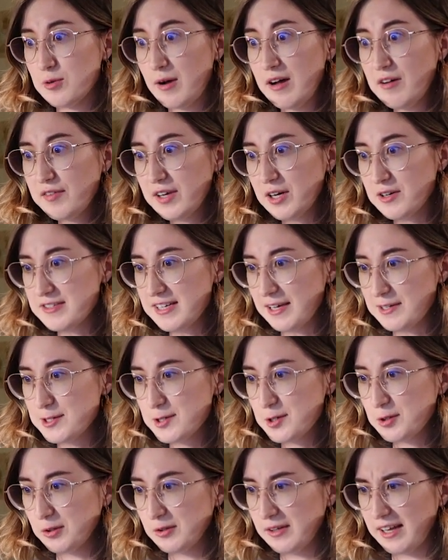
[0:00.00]
12 years at
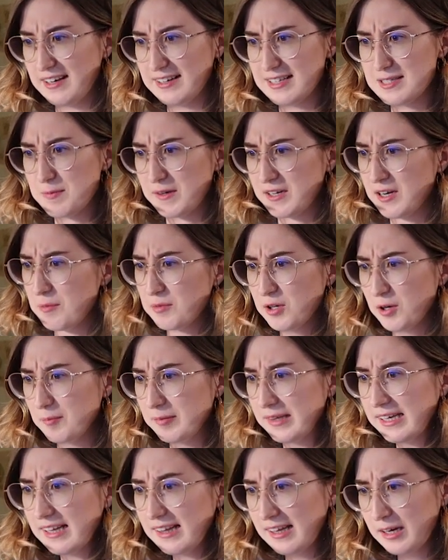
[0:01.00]
school and it's become
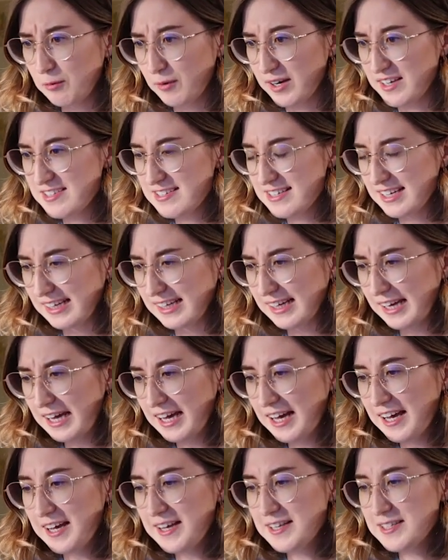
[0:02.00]
completely rusty.
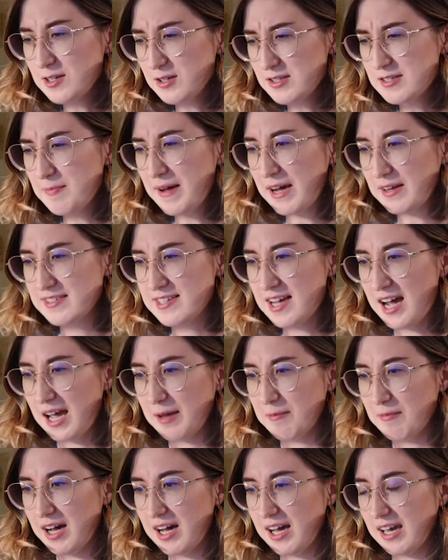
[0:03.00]
So it's about
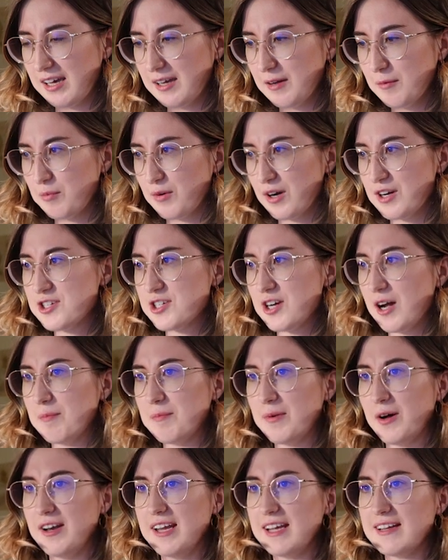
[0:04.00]
time I brush
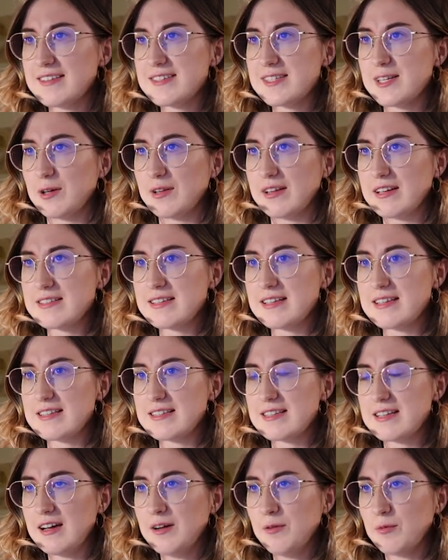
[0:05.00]
up on it. So this
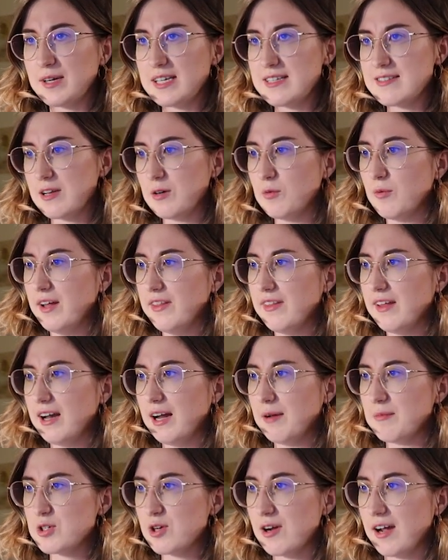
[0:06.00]
is a recent one that
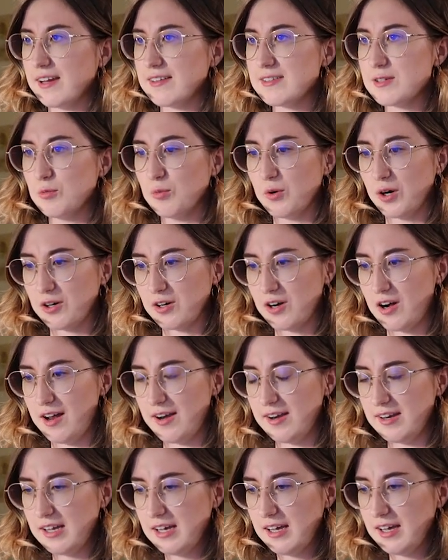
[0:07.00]
I'm trying to work
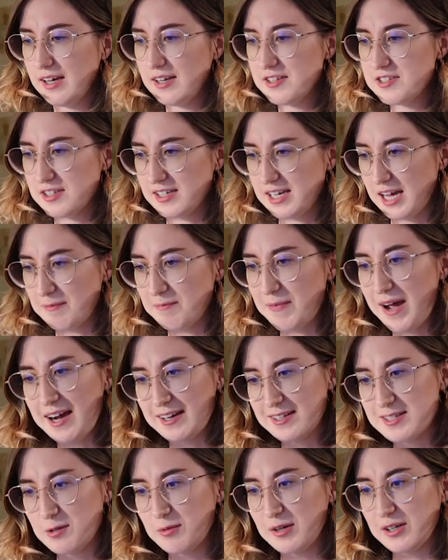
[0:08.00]
on to get
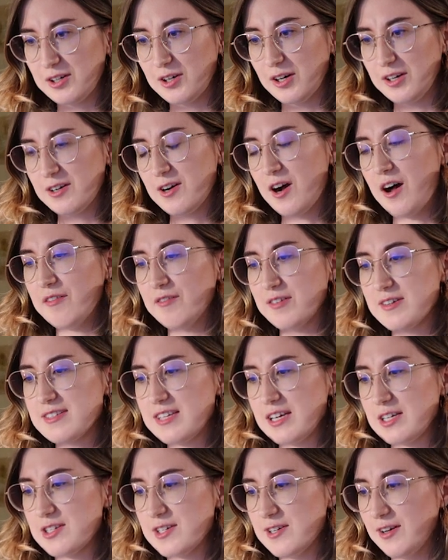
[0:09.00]
back to a good
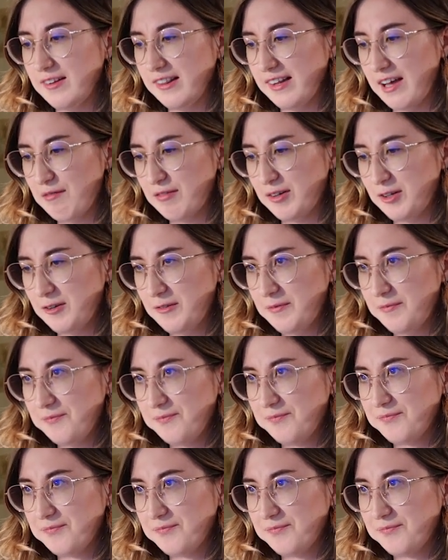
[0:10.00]
conversational level.